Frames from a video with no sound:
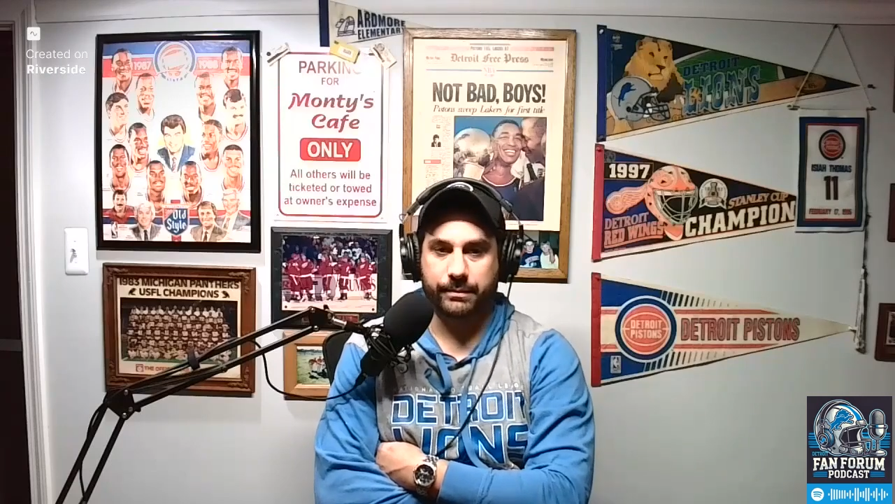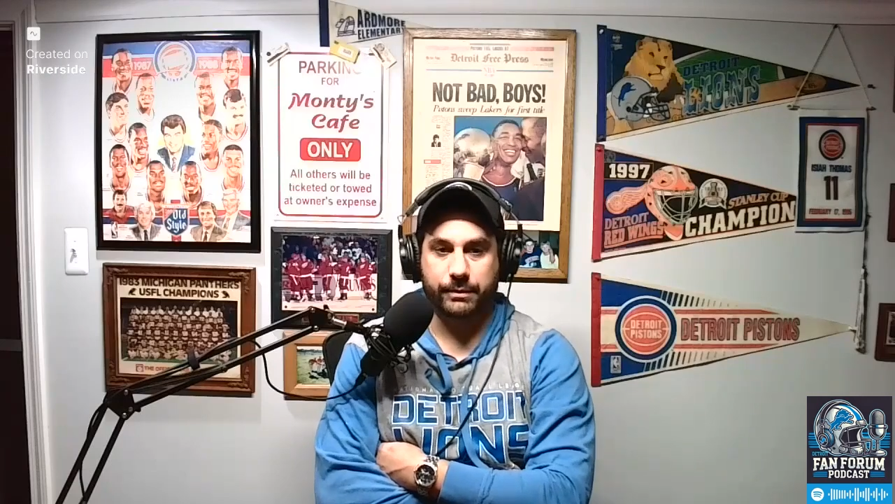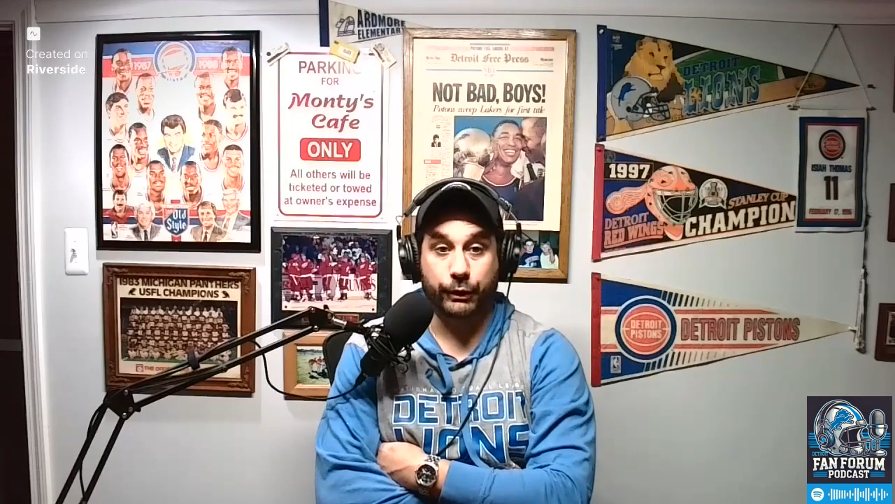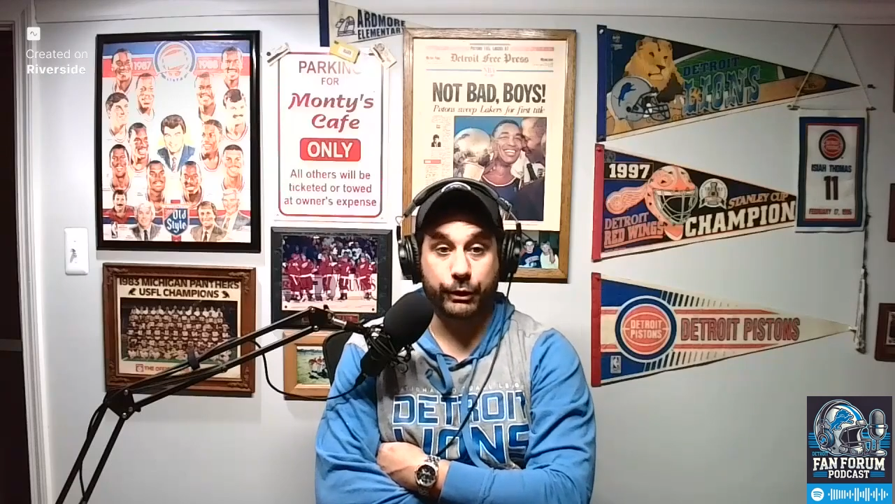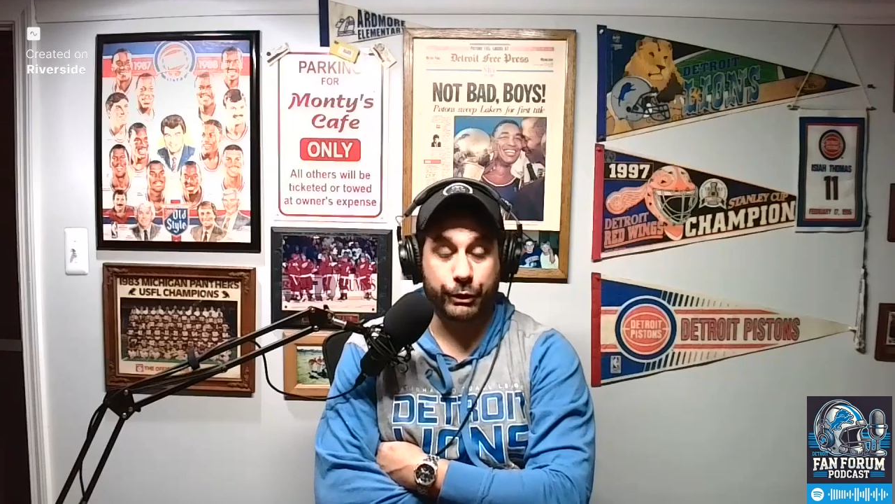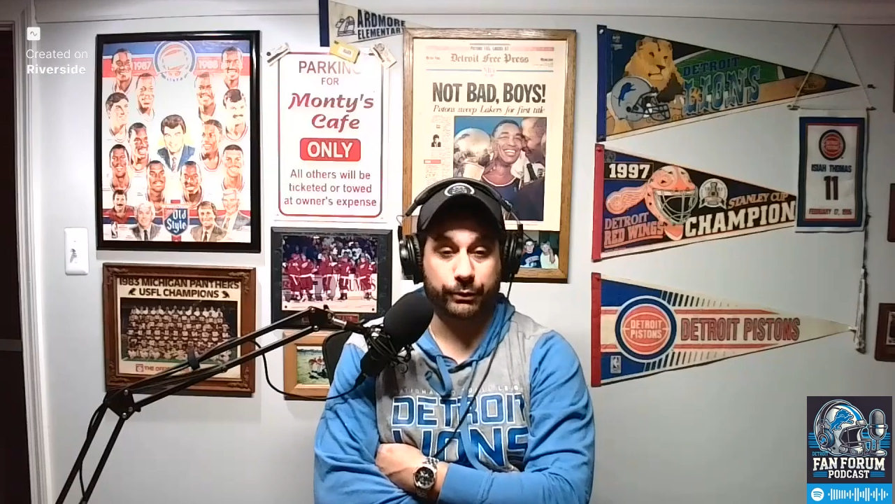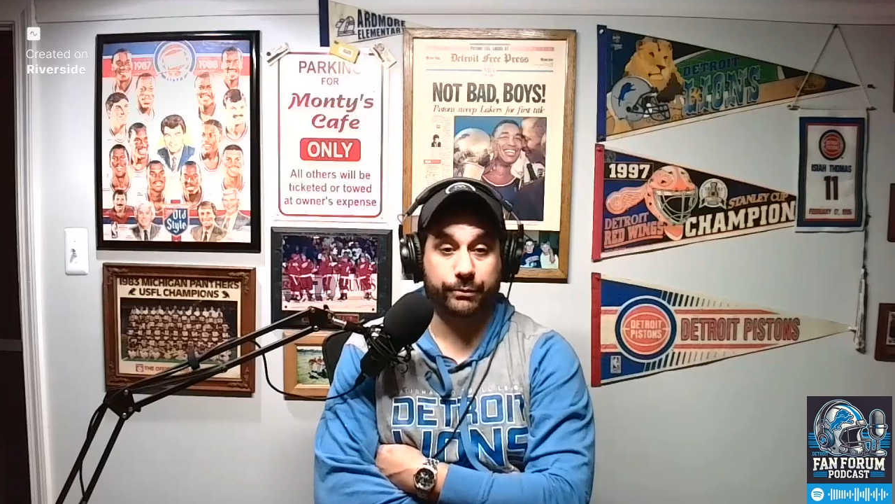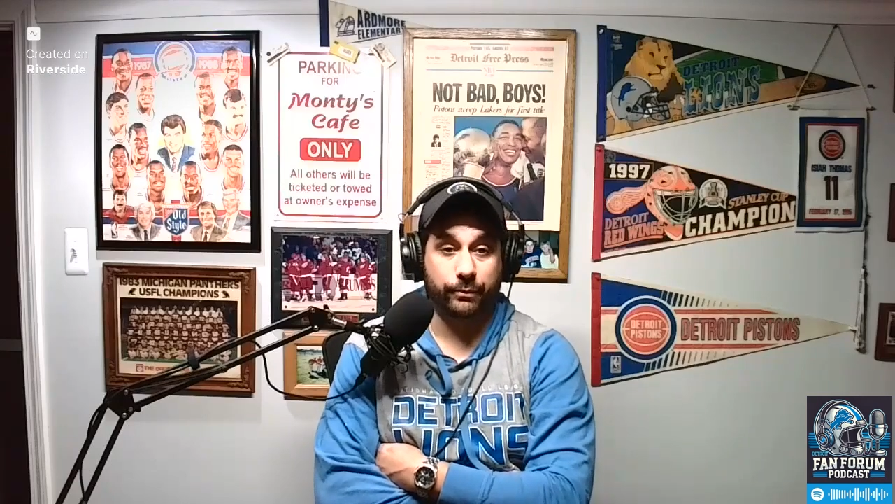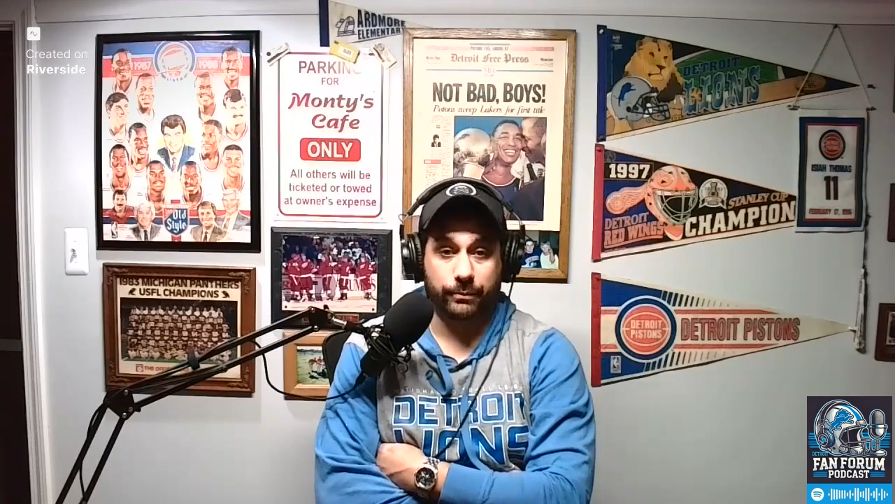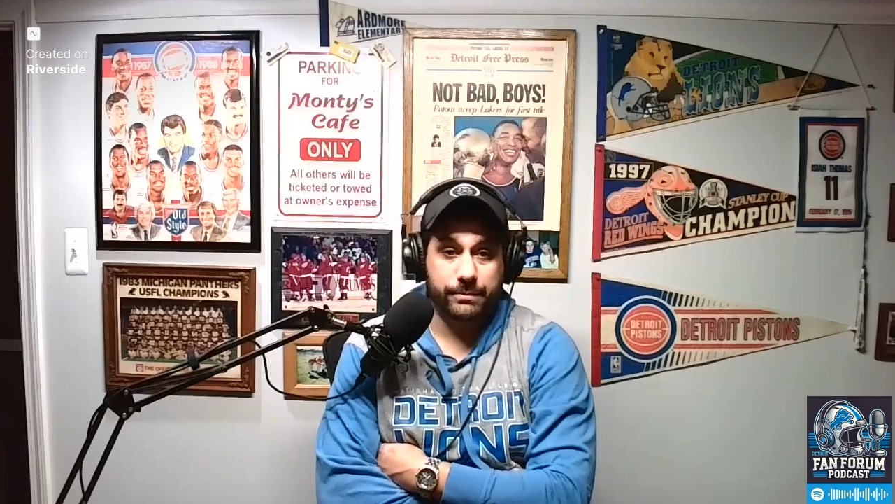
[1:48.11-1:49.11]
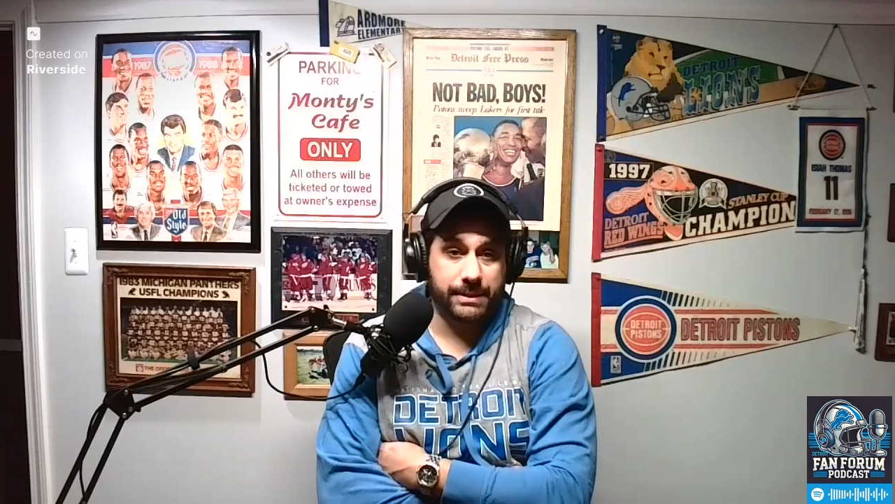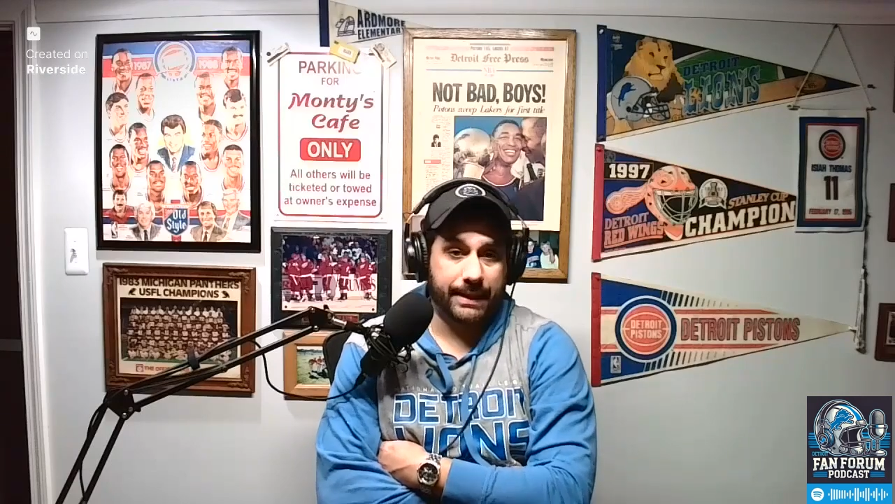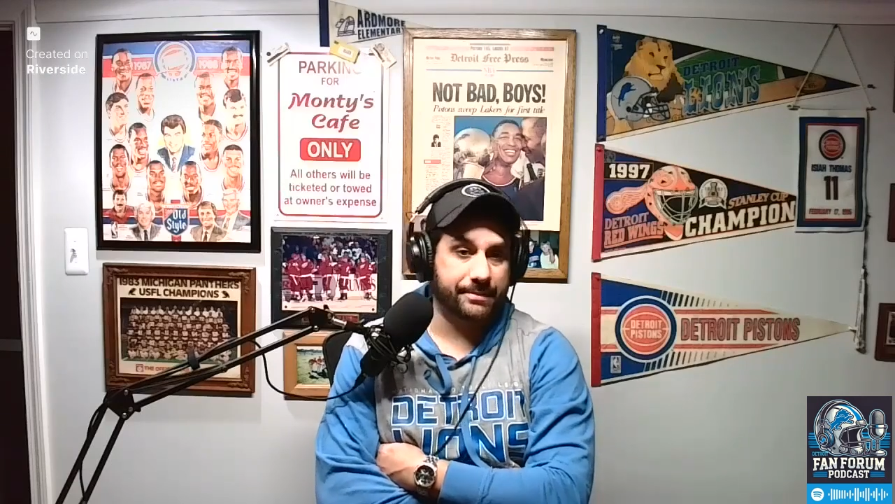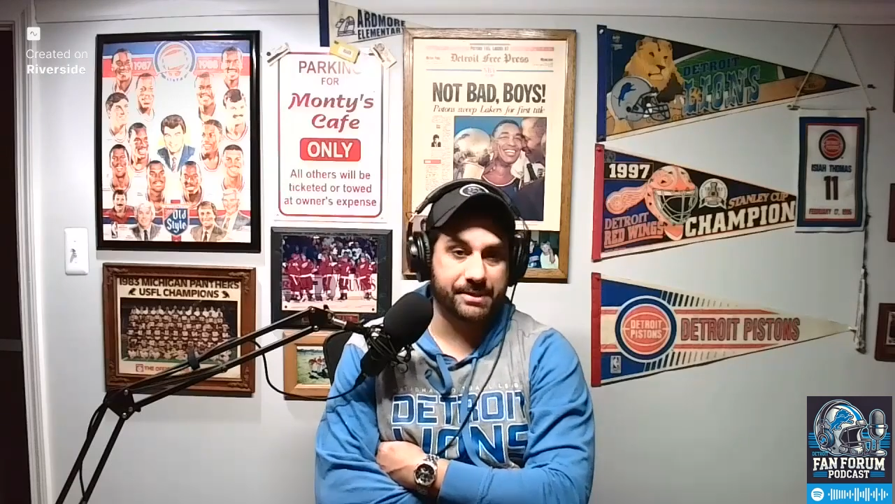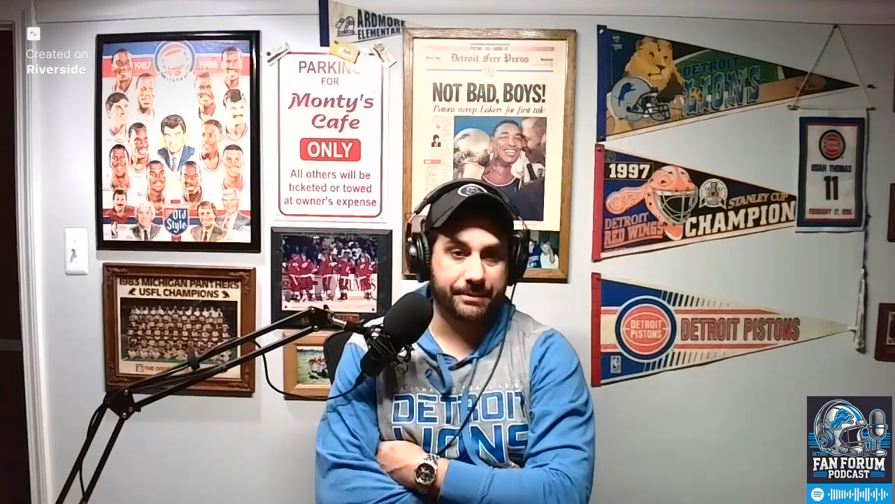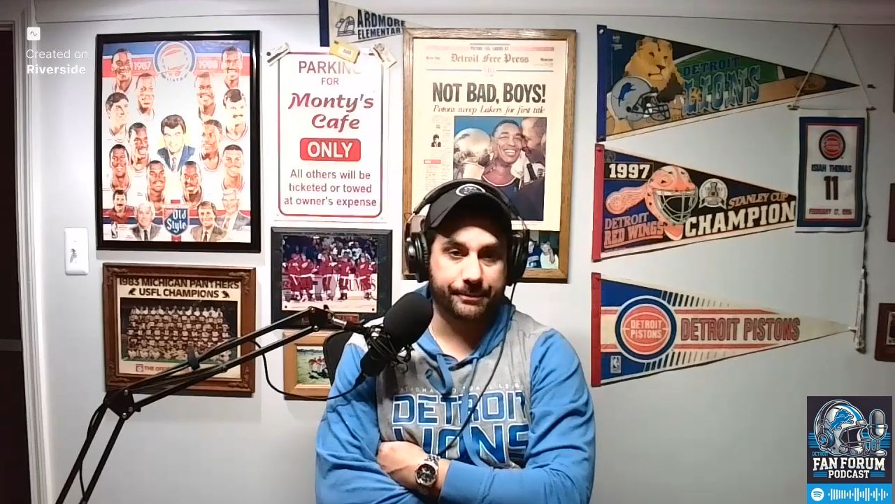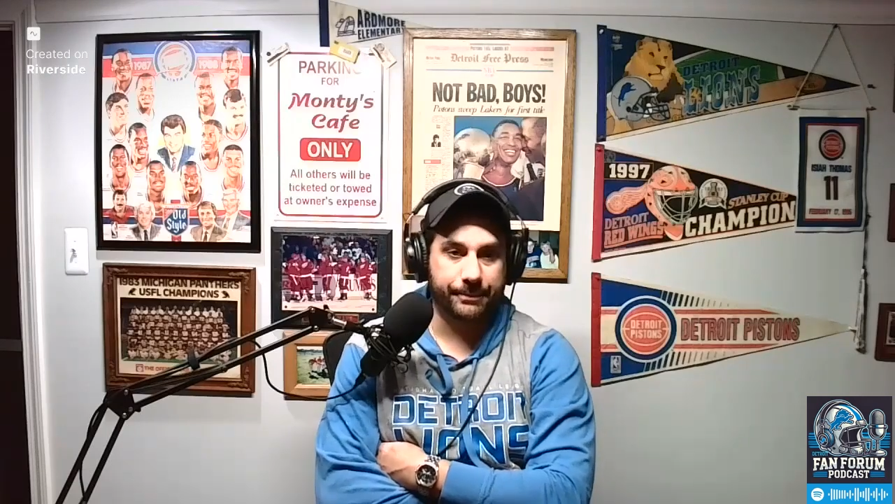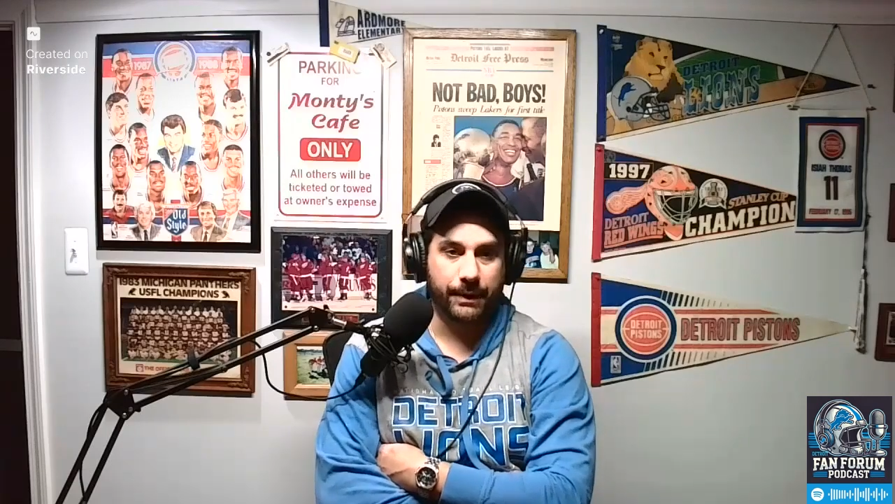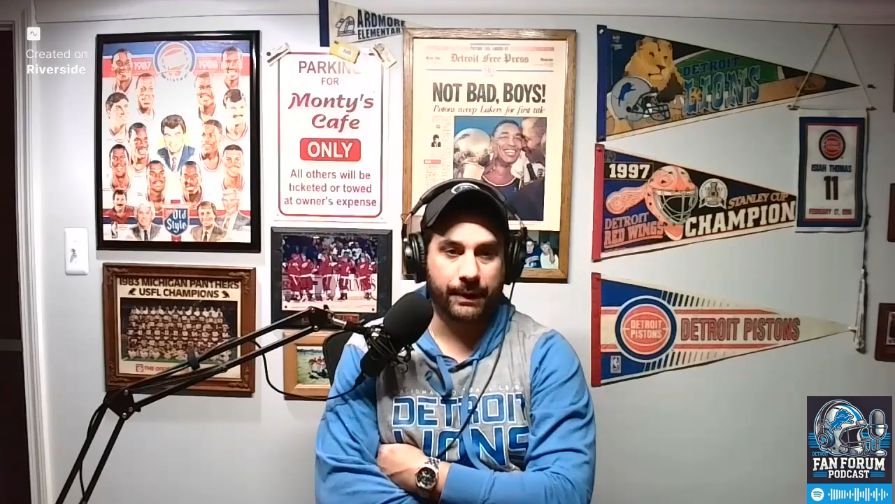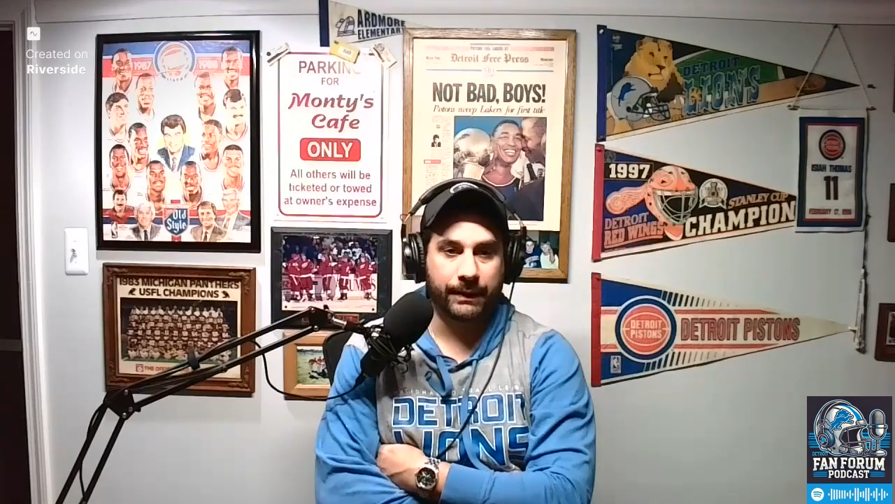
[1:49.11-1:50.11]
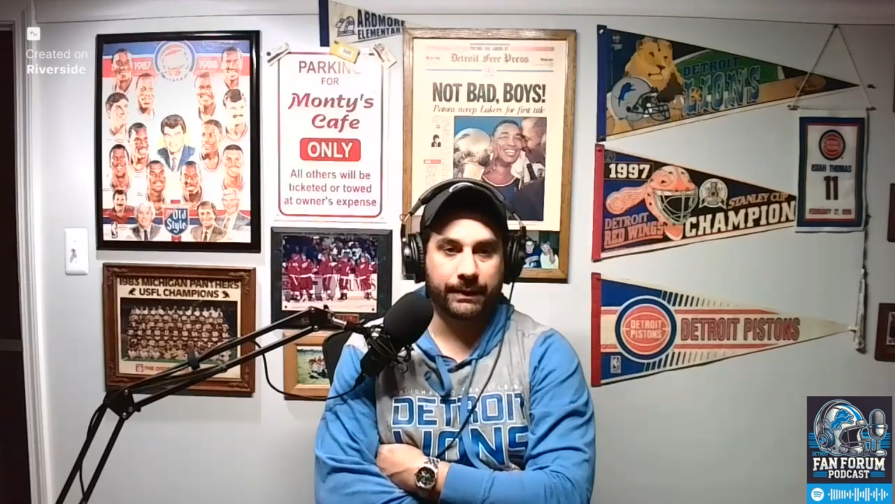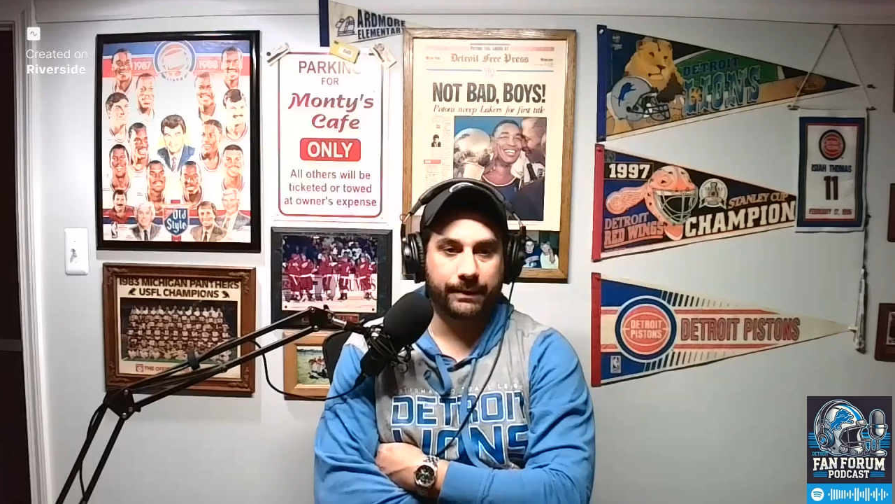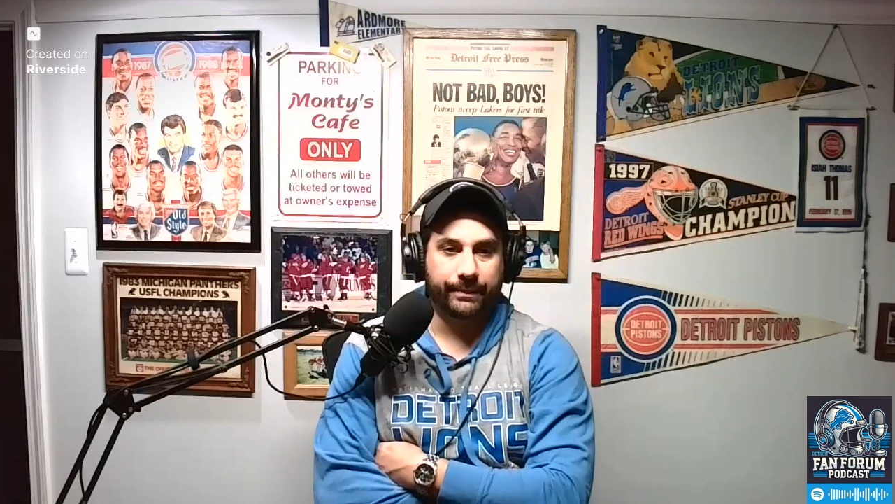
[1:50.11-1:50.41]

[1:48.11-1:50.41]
traditional slot receiver role.